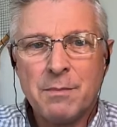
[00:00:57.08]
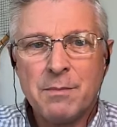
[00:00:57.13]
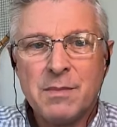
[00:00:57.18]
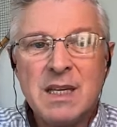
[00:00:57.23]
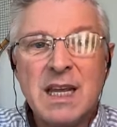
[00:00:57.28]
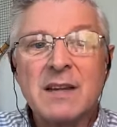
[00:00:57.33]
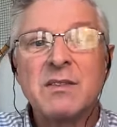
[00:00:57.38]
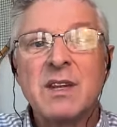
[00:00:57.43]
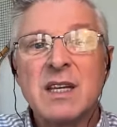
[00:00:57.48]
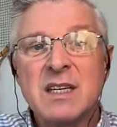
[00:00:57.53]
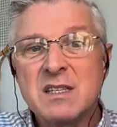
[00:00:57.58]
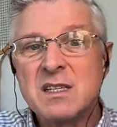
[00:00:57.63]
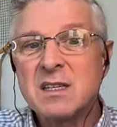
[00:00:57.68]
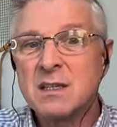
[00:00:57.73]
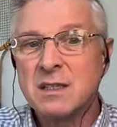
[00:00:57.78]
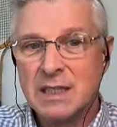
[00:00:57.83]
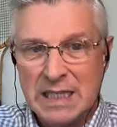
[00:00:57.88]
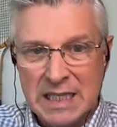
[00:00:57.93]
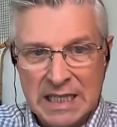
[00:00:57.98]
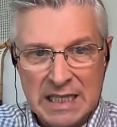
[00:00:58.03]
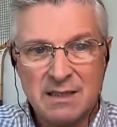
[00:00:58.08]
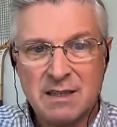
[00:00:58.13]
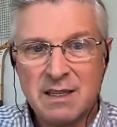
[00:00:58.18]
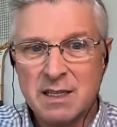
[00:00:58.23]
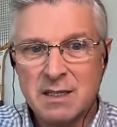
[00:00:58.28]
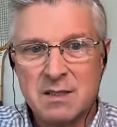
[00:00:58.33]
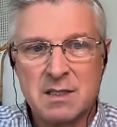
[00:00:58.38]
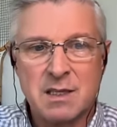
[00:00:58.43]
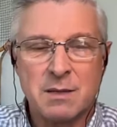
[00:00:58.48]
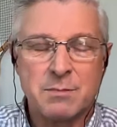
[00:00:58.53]
yet they still need
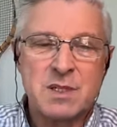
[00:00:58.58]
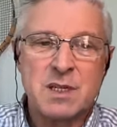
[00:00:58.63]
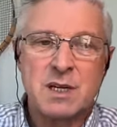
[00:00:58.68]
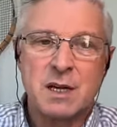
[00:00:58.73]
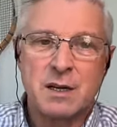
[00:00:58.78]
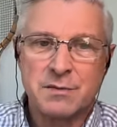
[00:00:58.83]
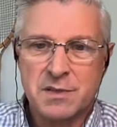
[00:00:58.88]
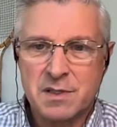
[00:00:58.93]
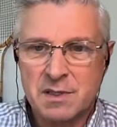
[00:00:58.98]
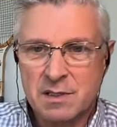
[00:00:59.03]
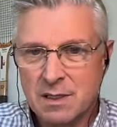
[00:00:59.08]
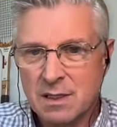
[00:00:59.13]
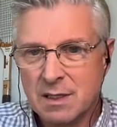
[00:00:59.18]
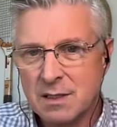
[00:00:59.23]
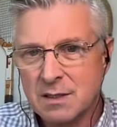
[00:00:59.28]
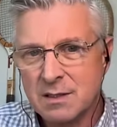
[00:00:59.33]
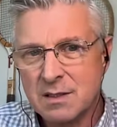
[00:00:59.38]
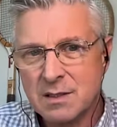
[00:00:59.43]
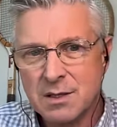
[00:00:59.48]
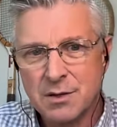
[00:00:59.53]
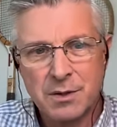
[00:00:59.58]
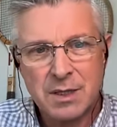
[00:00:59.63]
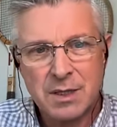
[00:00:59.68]
things themselves. So